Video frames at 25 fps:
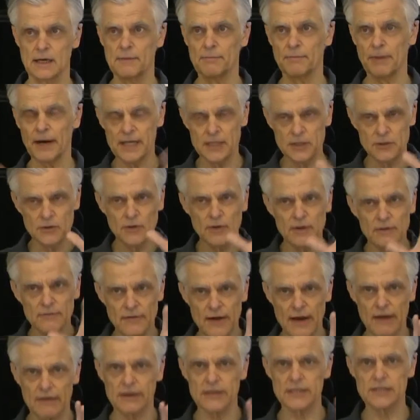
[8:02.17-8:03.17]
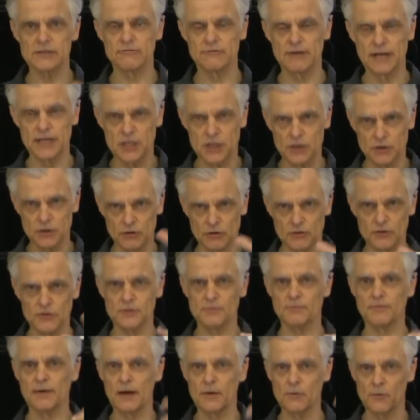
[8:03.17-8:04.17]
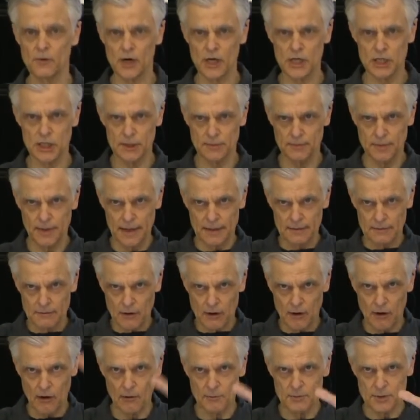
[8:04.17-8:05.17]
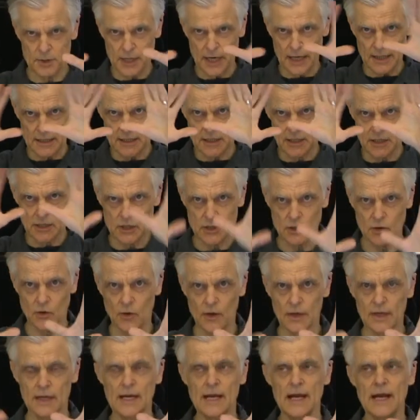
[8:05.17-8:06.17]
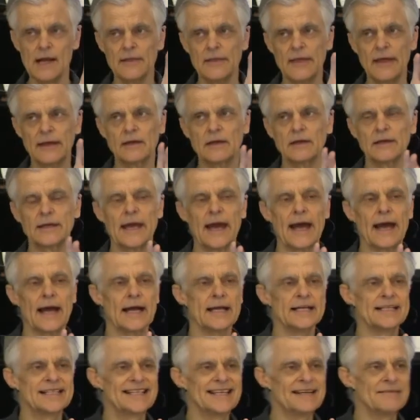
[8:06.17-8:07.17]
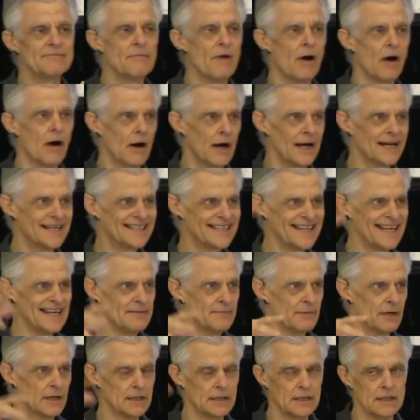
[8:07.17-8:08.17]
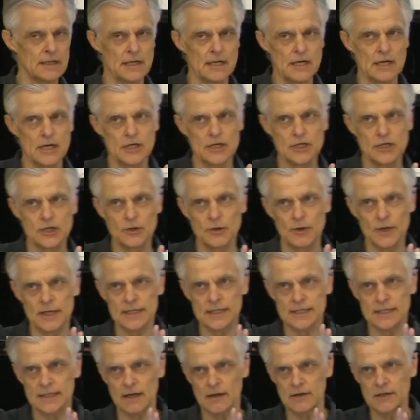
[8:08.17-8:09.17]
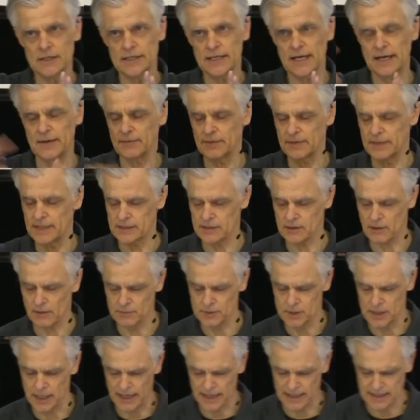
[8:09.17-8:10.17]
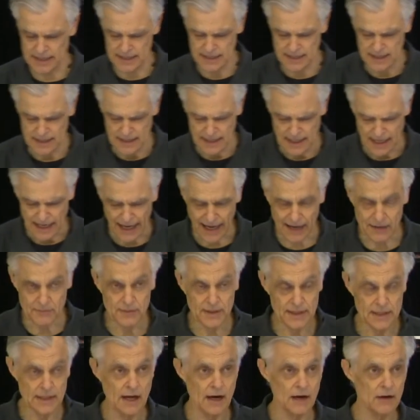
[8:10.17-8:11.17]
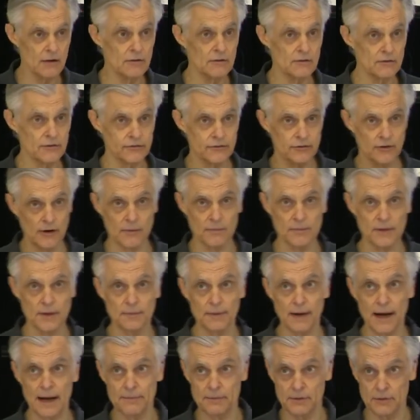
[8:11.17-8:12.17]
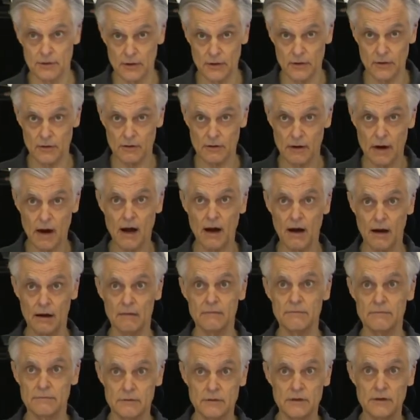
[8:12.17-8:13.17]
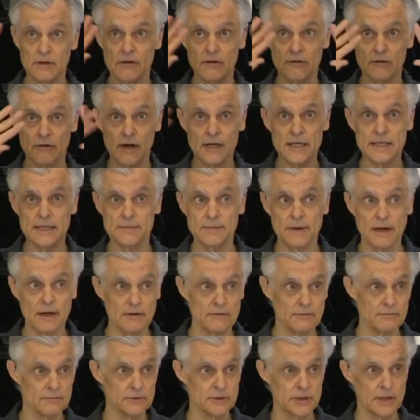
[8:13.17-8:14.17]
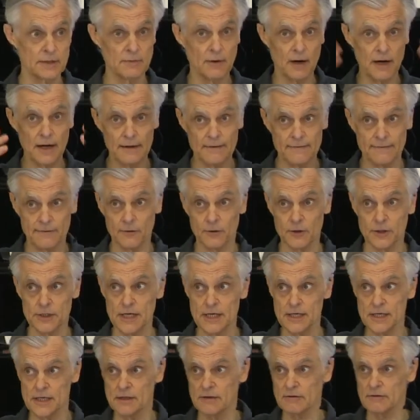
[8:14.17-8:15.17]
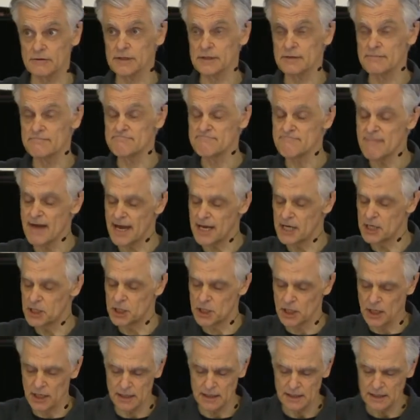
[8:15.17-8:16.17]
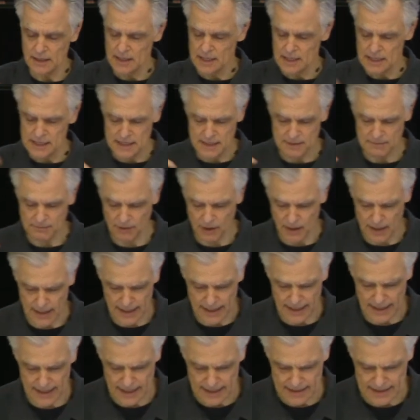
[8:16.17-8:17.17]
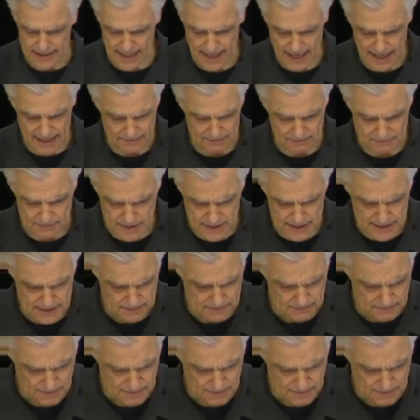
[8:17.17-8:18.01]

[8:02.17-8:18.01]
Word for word: By doing various rituals and by worshipping the object and so on, they could get a demon, a demon to associate with this object. And we know from the Bible that there are, you know, there are demonic, demonic forces and there are some major demonic names.